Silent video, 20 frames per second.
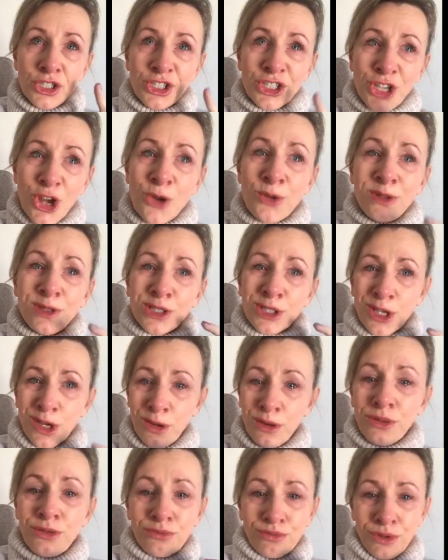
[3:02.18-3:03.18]
don't
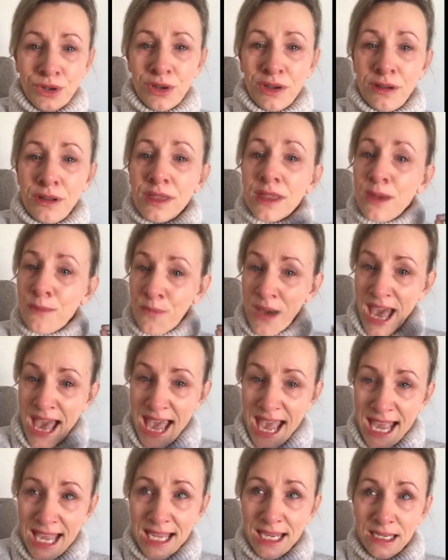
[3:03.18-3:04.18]
go through the
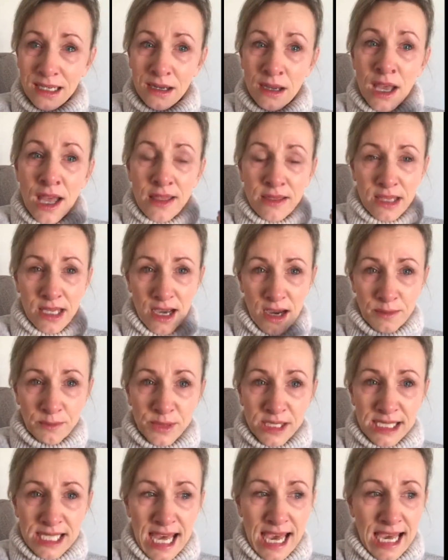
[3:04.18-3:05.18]
pain, the
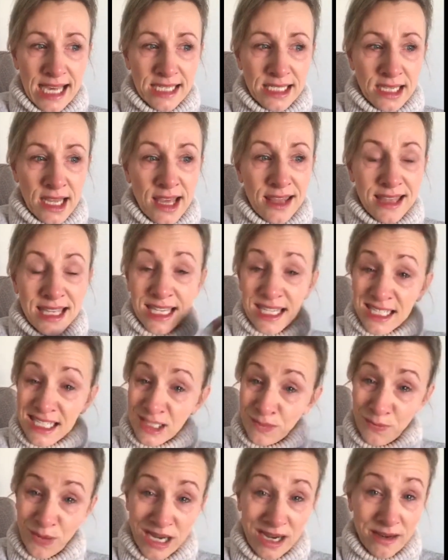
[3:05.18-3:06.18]
upset, the
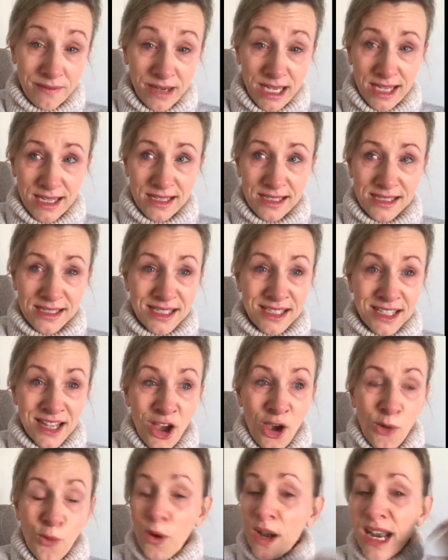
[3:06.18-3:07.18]
experience,
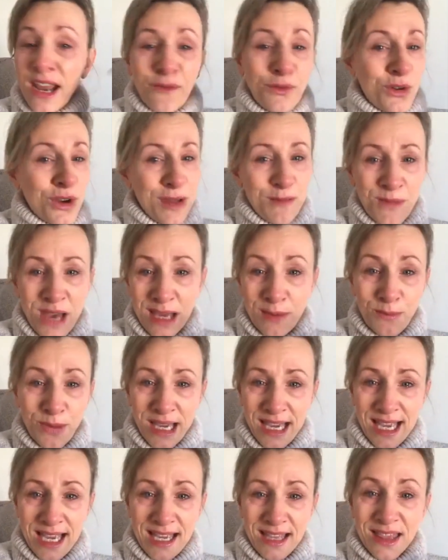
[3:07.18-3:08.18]
whatever it may
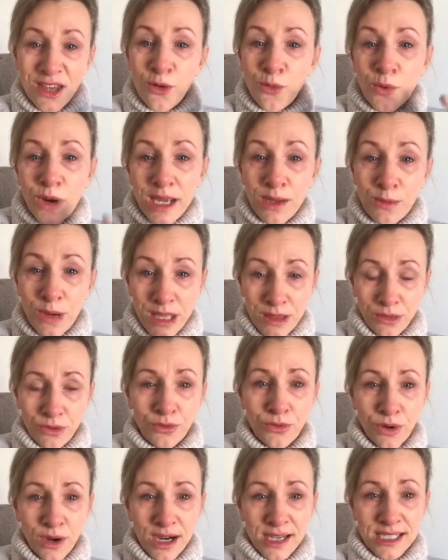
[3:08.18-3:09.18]
be that we went
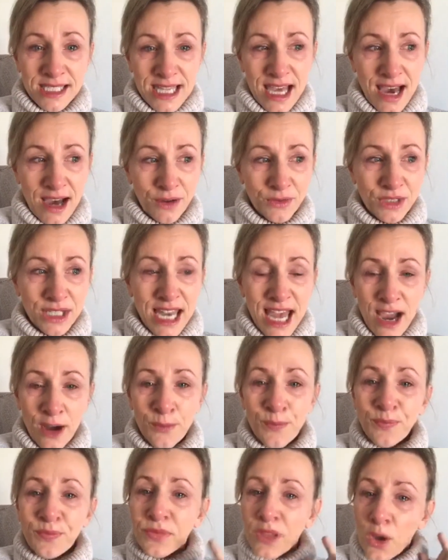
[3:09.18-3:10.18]
through ourselves.
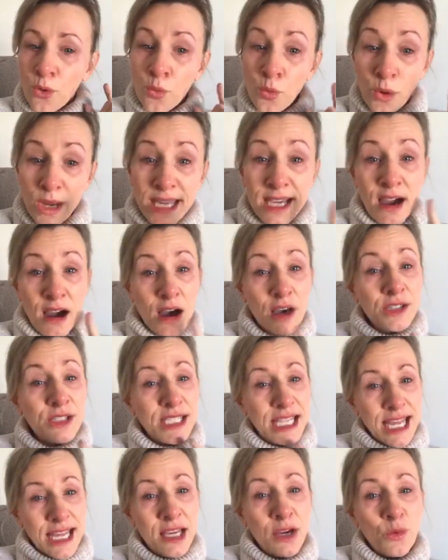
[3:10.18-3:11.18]
Now, we can't
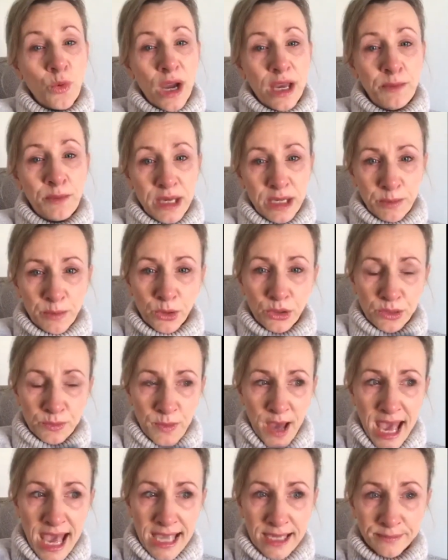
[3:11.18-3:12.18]
take away people's
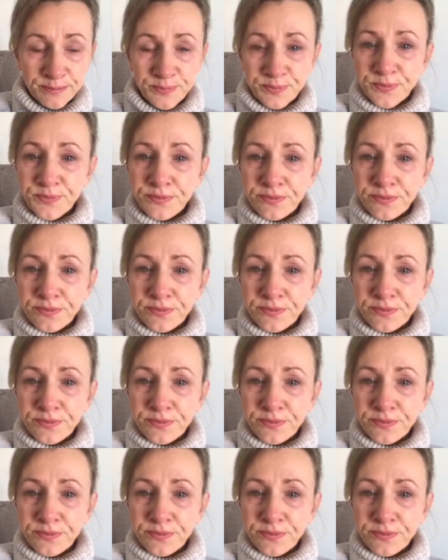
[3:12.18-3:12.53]
pain.